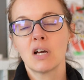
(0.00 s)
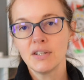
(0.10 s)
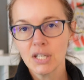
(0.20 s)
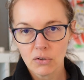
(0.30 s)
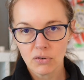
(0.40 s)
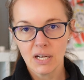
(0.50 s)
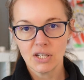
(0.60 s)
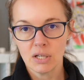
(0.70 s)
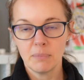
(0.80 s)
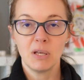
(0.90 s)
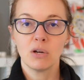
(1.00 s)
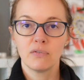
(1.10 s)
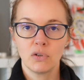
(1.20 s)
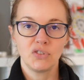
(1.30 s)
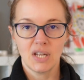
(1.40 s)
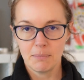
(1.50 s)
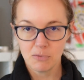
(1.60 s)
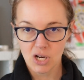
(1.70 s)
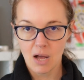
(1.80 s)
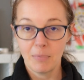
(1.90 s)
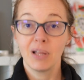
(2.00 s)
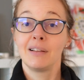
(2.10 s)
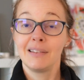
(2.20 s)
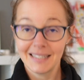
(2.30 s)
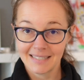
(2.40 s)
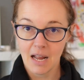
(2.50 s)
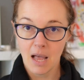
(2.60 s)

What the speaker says: content creation be your full-time job, listen